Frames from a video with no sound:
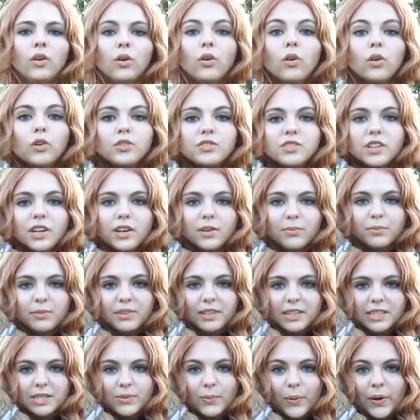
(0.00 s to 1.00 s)
Also with
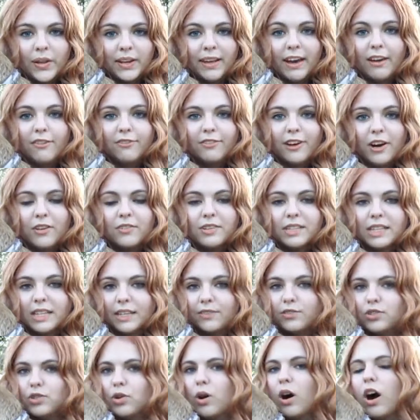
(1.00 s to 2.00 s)
this one, I found it
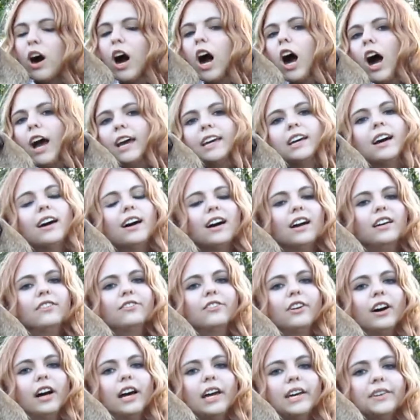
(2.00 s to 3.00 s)
gives you a higher high
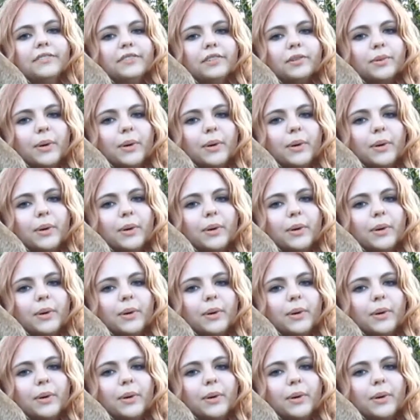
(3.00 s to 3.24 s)
five,